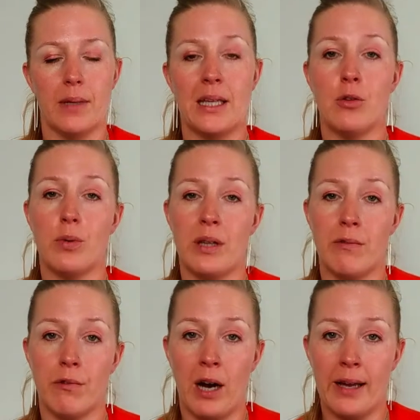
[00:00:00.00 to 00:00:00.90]

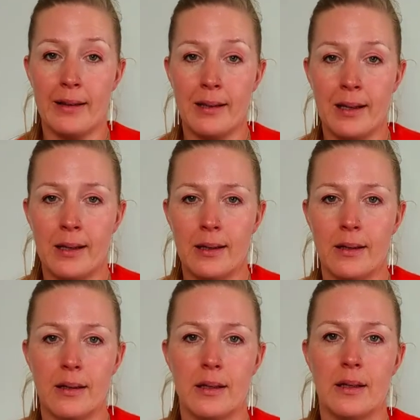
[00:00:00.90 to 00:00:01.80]
intuitive writing,
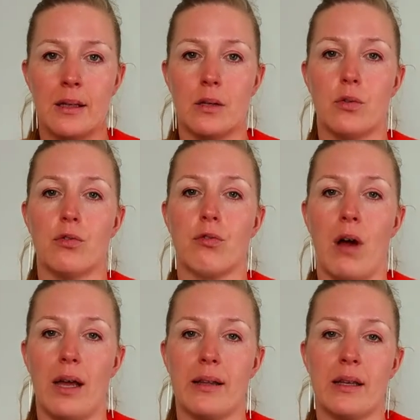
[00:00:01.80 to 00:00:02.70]
because
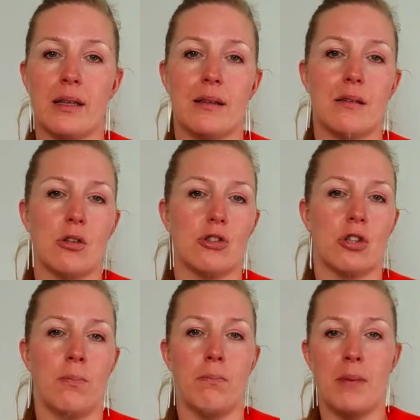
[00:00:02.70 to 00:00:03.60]
writing is such
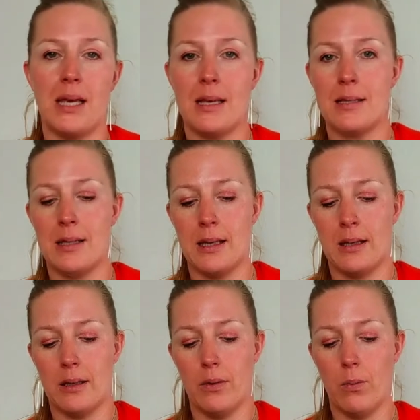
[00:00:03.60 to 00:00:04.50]
an
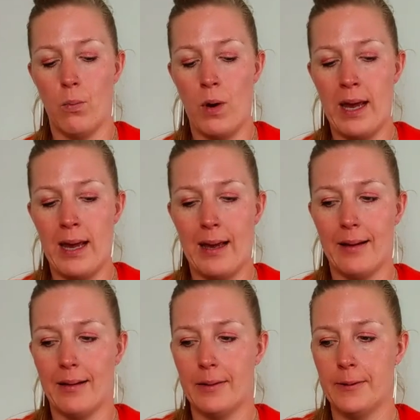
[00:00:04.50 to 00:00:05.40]
amazing way,
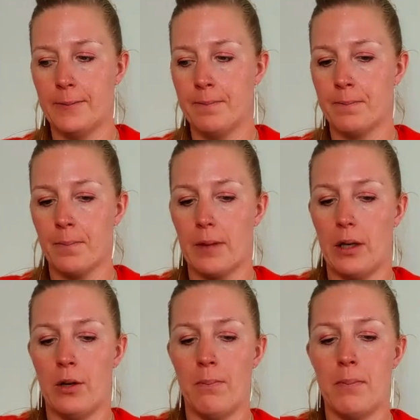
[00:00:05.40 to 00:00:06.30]

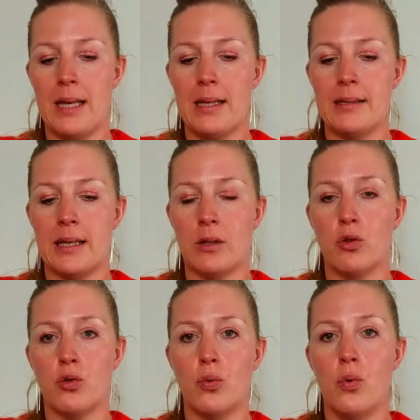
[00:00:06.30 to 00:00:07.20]
an amazing
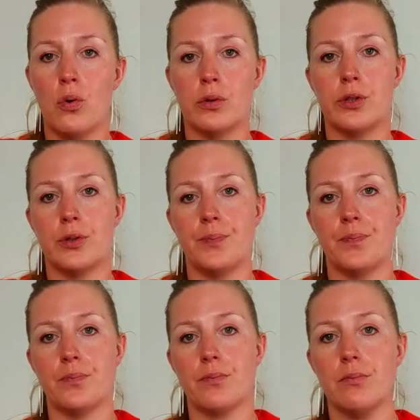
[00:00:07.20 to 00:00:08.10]
tools
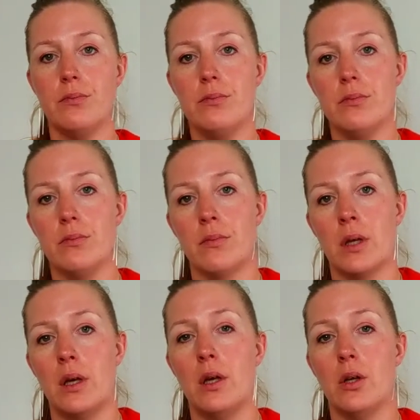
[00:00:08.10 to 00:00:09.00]

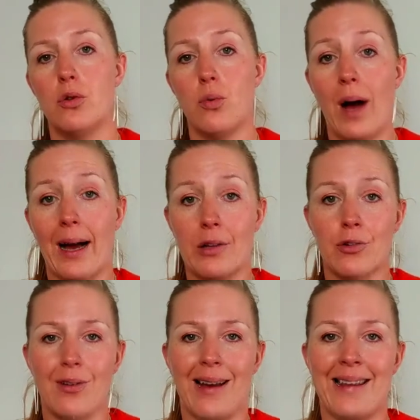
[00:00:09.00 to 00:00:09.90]
to
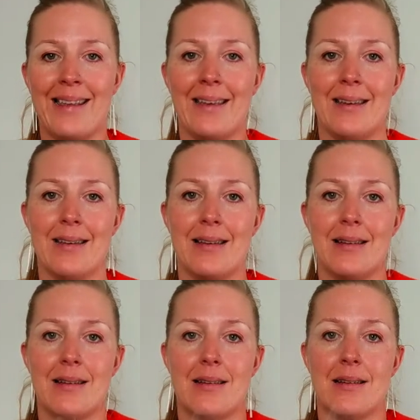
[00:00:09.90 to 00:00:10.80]
actually
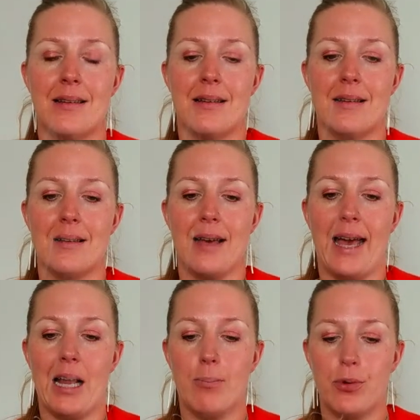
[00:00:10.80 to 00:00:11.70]

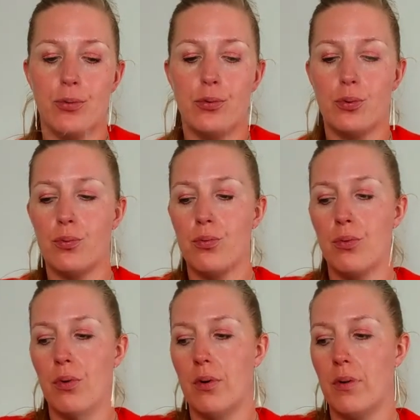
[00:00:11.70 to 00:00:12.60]
help you
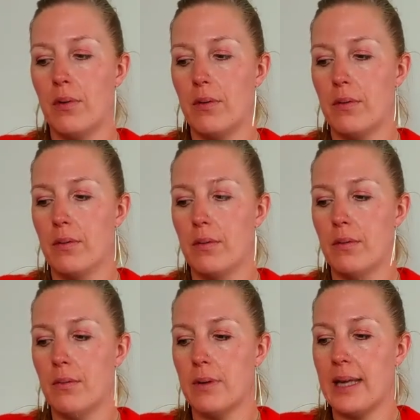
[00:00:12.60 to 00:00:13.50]
to
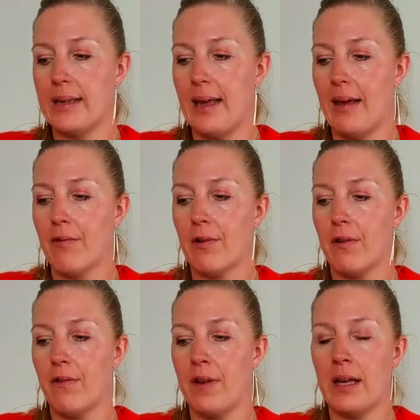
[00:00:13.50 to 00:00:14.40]
get
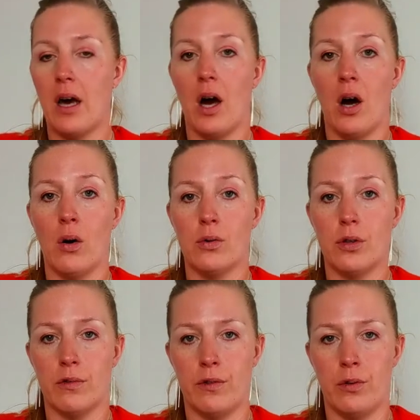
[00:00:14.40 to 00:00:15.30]
everything out
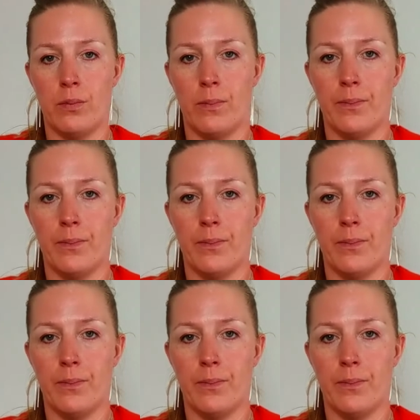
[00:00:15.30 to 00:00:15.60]
of you.